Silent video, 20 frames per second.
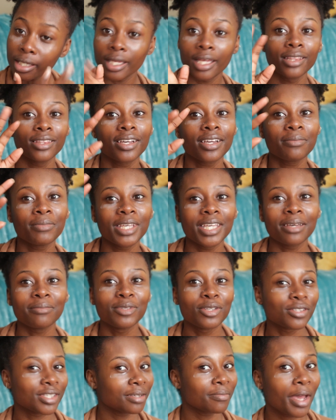And look at me, I'm
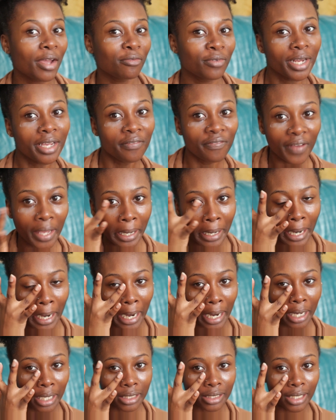using my ring
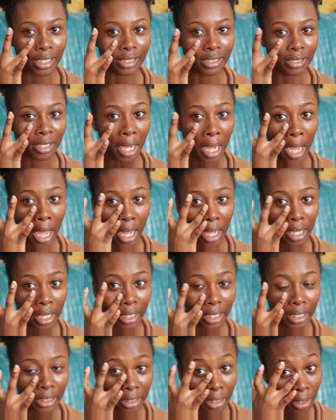finger because I saw
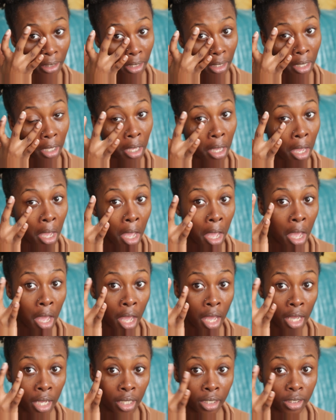in the
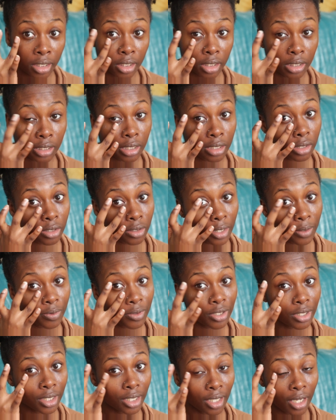
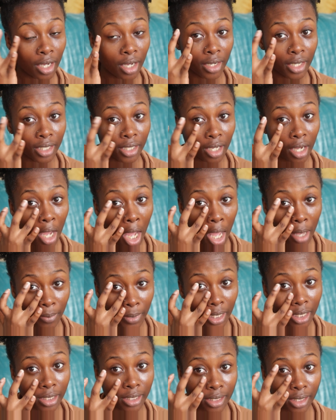description, in the
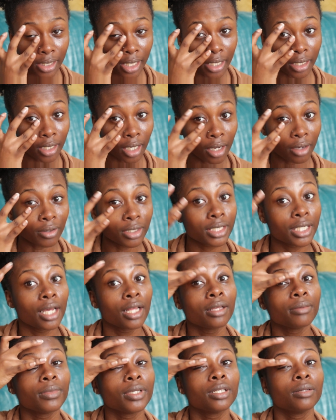comments, that y'all were
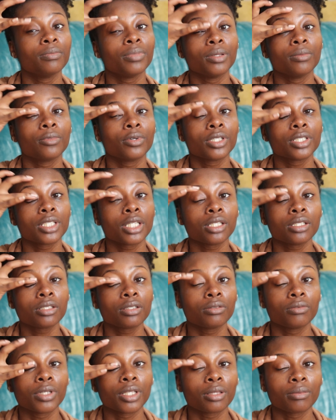telling me to be more
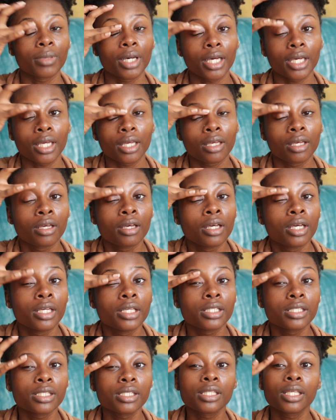gentle with my
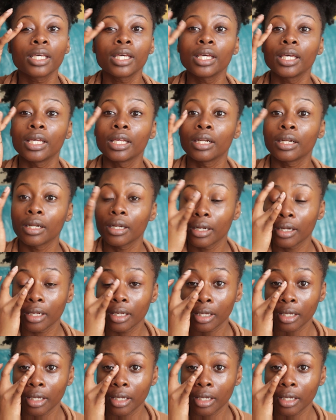skin,